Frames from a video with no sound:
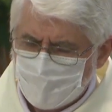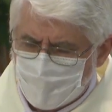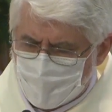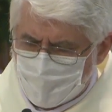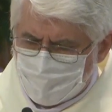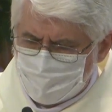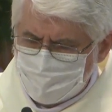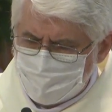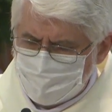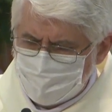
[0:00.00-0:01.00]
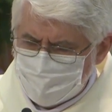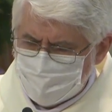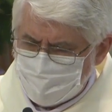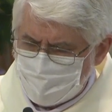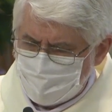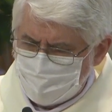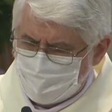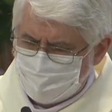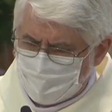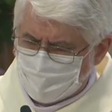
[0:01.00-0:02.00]
all in the
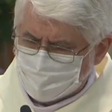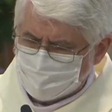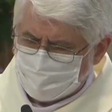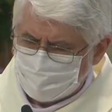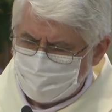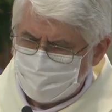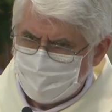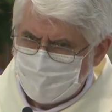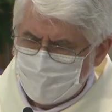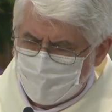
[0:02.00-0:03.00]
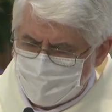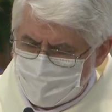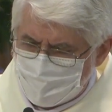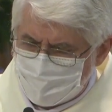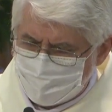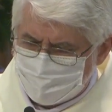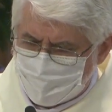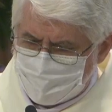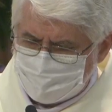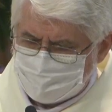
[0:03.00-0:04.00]
same boat, and
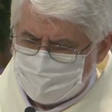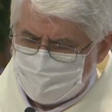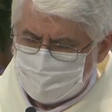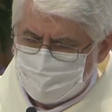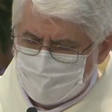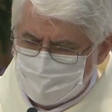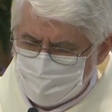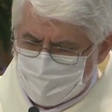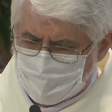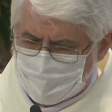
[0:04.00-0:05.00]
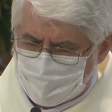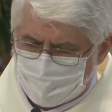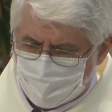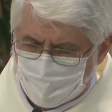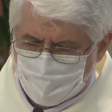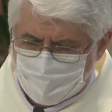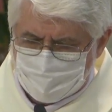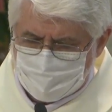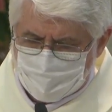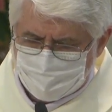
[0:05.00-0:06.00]
invited to help one
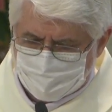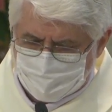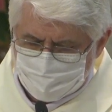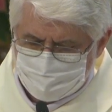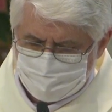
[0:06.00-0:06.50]
another.